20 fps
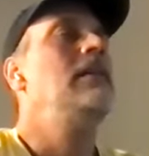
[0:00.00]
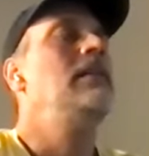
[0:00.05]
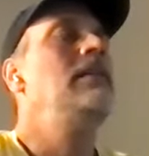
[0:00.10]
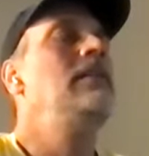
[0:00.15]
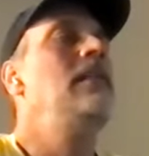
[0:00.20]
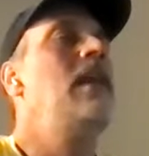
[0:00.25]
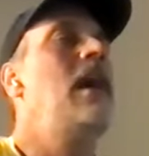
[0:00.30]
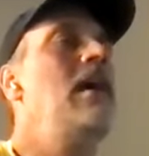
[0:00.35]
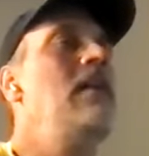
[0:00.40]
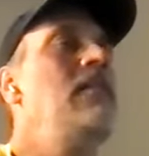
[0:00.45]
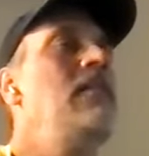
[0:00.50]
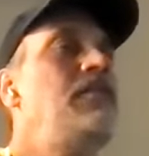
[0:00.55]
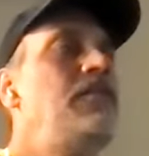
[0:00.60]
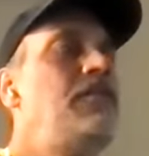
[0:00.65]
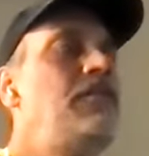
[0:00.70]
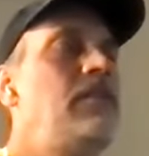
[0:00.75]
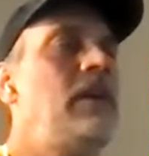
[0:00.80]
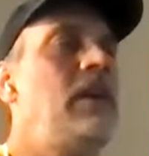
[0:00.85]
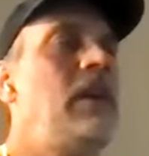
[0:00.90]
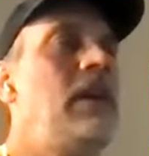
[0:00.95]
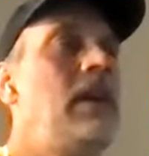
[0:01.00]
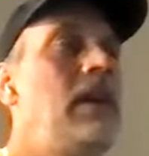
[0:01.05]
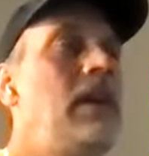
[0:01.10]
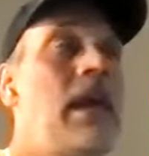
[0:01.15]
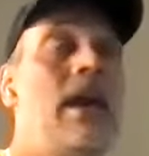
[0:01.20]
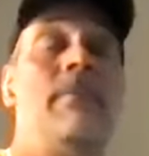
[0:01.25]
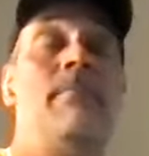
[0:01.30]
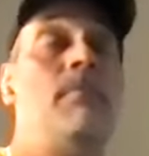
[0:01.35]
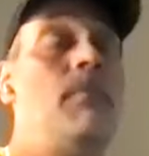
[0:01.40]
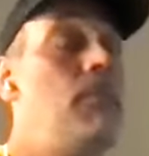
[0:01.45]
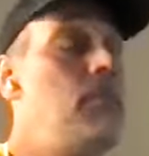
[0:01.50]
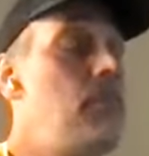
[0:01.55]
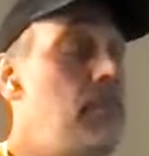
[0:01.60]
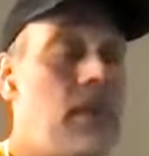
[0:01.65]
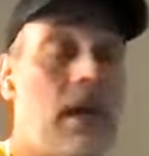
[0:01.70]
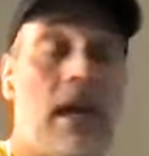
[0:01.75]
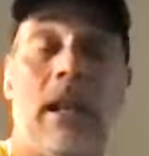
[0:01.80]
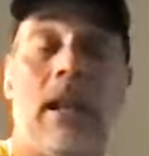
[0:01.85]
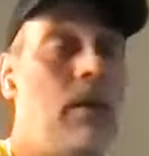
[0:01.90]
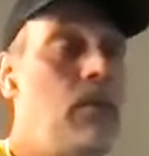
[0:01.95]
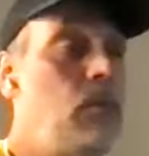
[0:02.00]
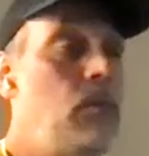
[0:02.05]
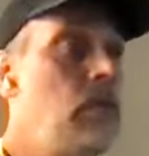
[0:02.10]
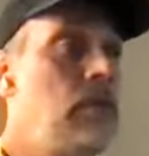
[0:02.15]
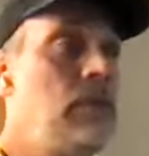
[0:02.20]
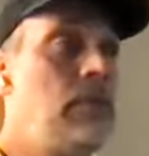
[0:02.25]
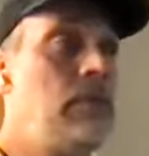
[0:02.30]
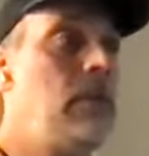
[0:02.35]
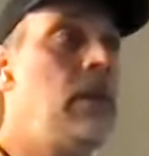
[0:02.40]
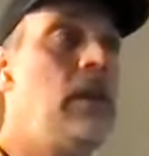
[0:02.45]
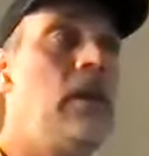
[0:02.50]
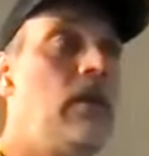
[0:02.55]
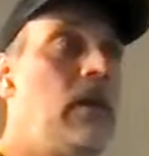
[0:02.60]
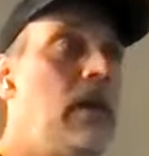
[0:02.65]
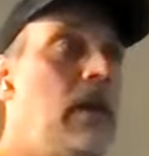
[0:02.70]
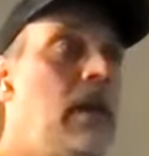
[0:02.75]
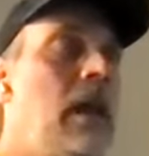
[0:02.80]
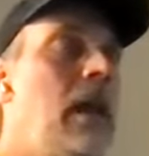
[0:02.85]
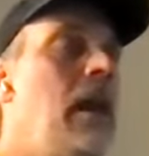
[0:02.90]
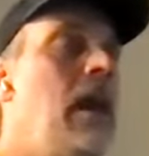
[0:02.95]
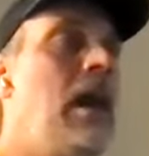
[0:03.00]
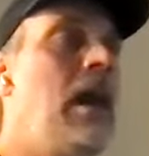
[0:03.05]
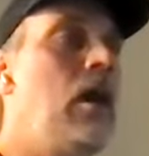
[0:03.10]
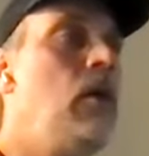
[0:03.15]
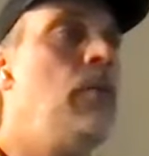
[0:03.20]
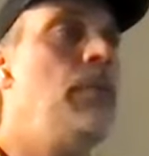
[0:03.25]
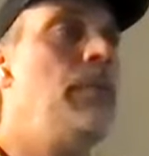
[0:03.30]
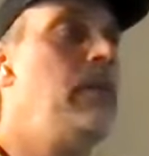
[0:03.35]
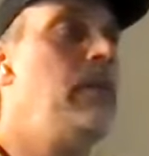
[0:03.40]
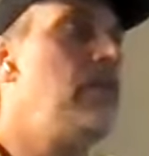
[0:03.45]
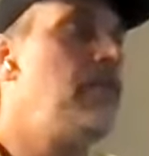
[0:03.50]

life, and I will, I will be